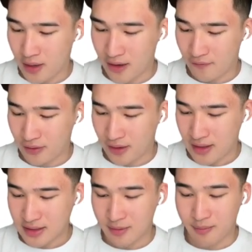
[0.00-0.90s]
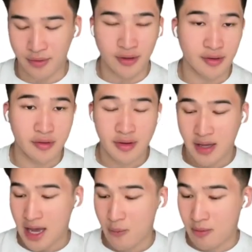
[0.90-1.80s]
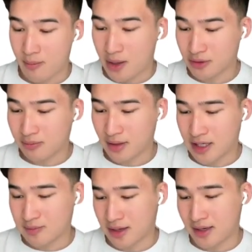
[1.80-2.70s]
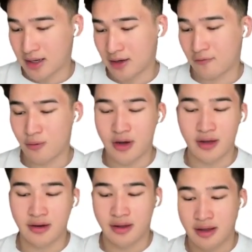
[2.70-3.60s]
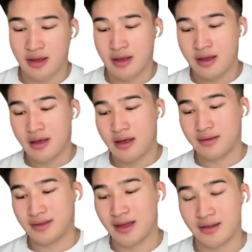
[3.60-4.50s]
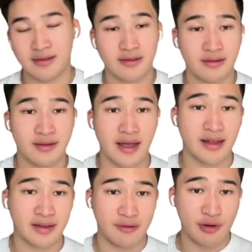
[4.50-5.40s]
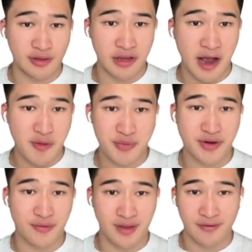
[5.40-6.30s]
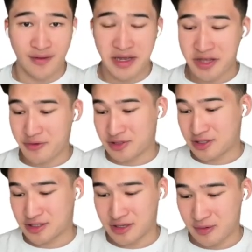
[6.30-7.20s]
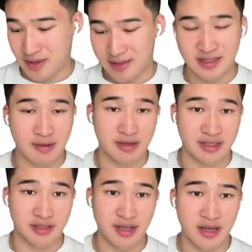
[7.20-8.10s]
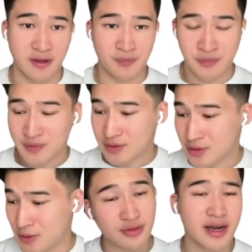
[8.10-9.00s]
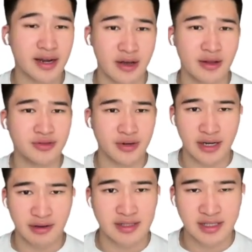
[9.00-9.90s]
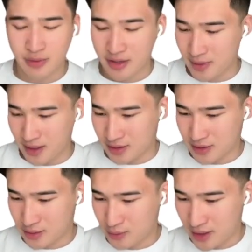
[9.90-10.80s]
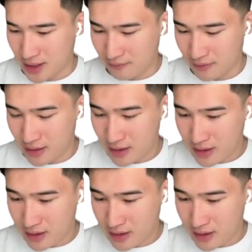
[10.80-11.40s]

have these input and we multiply it by -1, then the output of that value is just going to be the same as this thing. So let's try it out. Let's try it out and see what it means. So we have